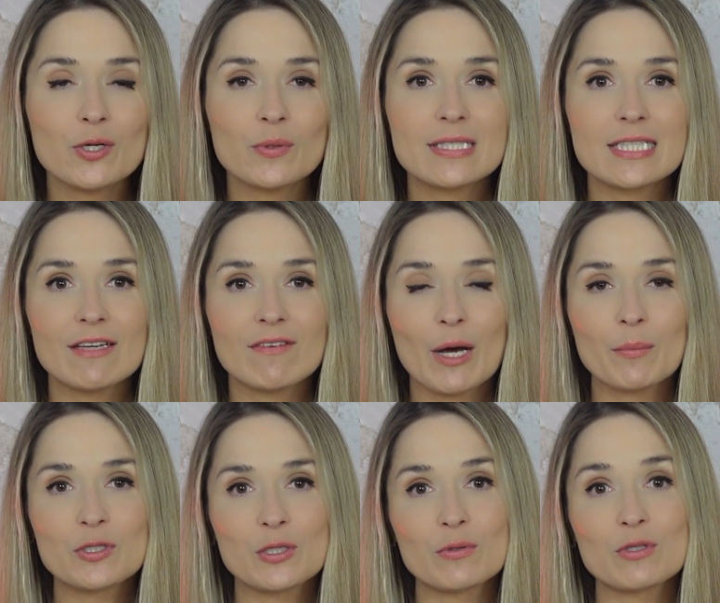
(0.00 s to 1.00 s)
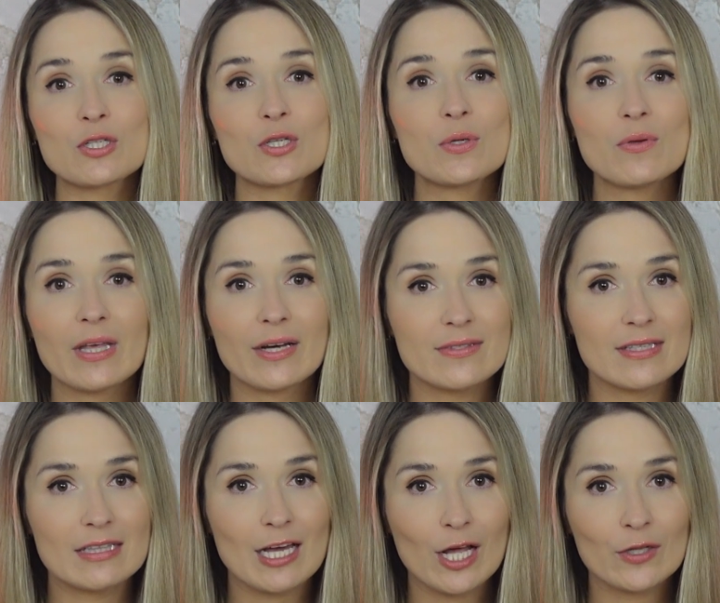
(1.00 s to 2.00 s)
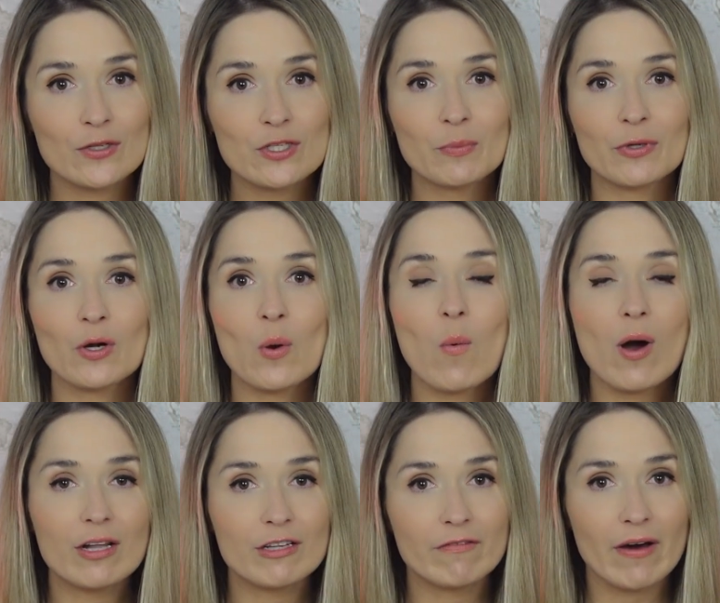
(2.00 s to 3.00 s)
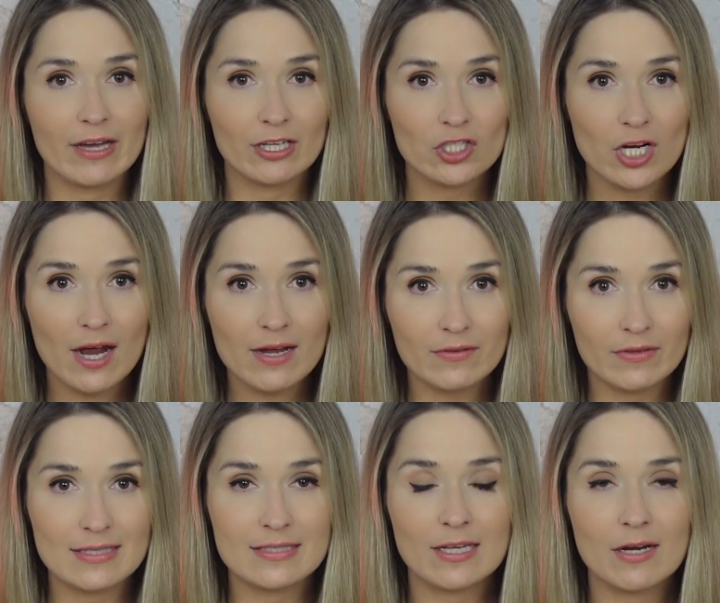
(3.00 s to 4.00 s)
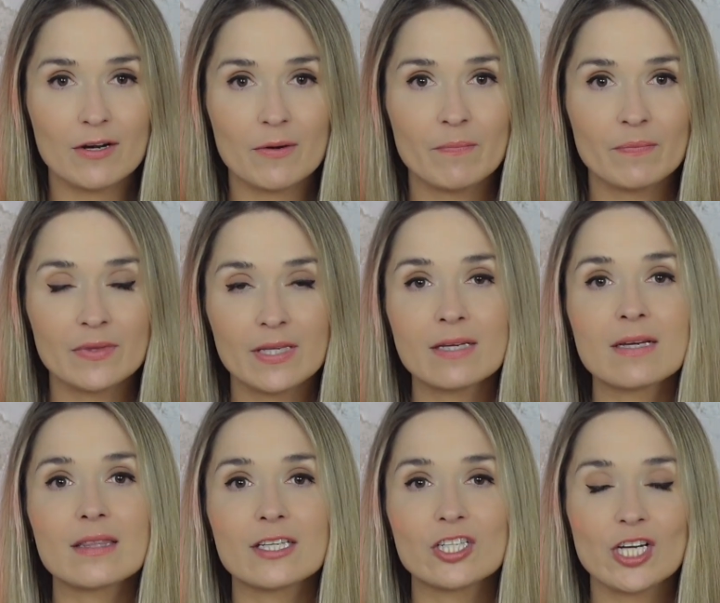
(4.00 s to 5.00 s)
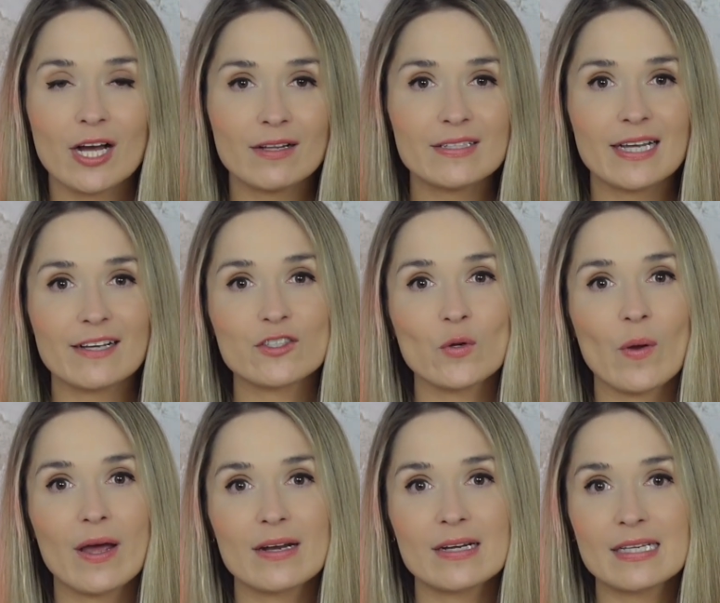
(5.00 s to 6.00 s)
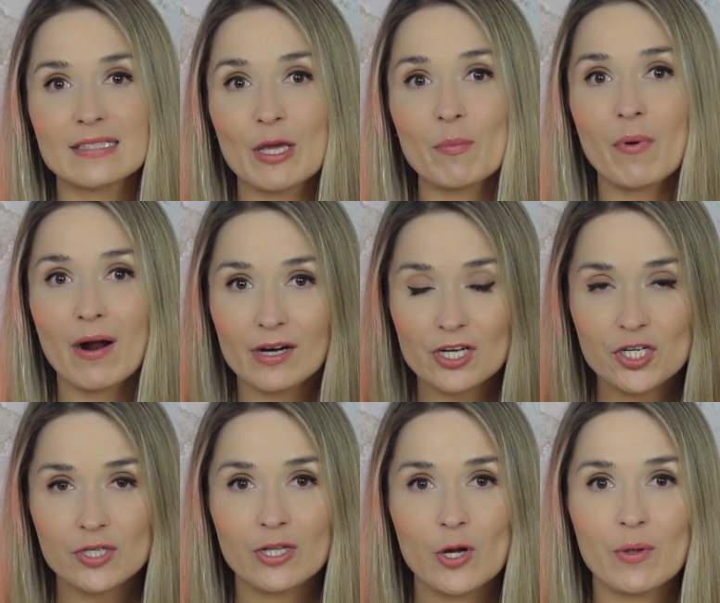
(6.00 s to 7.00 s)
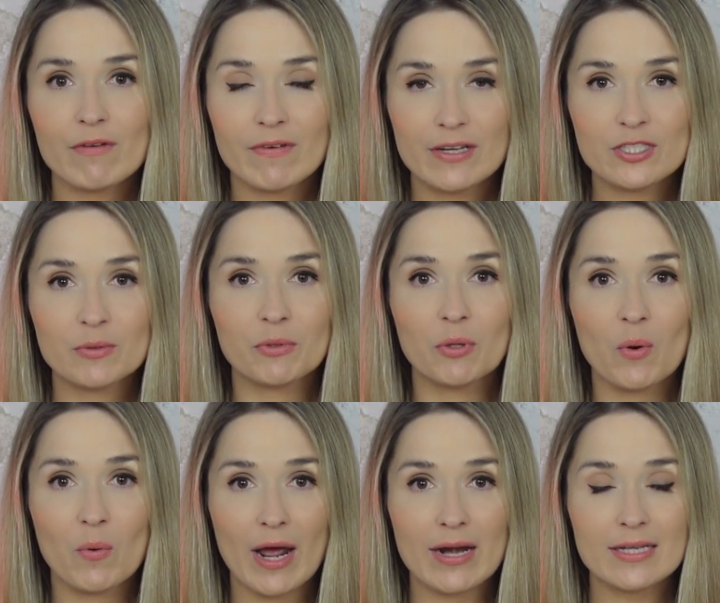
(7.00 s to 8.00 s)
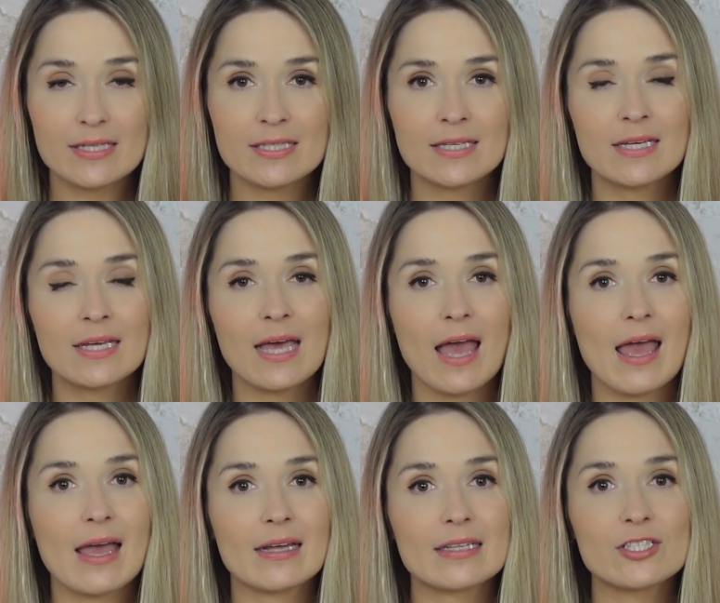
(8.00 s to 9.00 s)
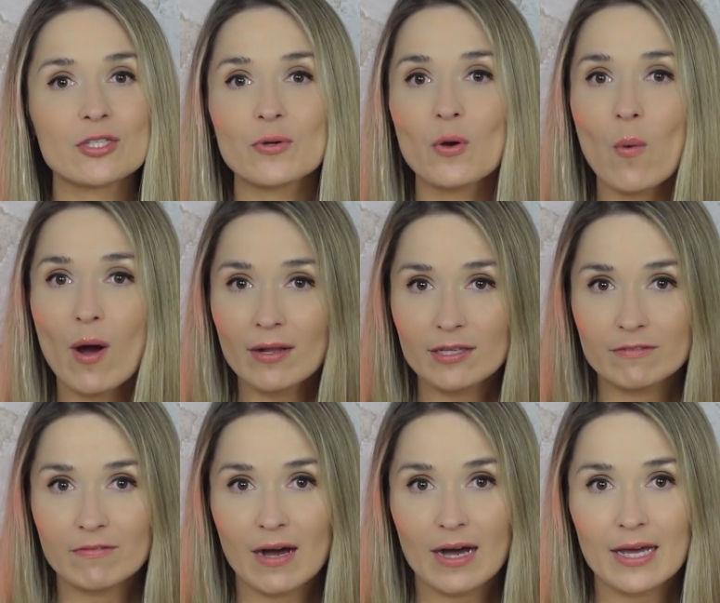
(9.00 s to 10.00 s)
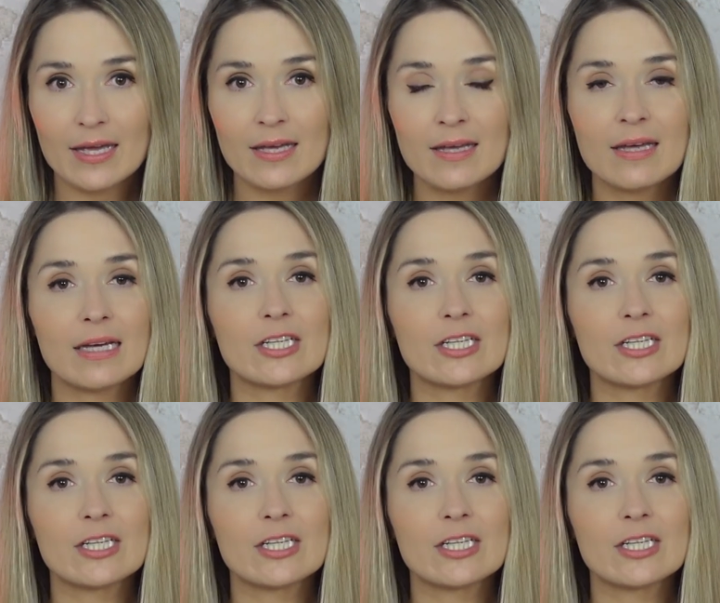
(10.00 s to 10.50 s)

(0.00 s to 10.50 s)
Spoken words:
receive up to $2,000 per qualifying child this year. The child tax credit is a partially refundable credit, and to qualify, a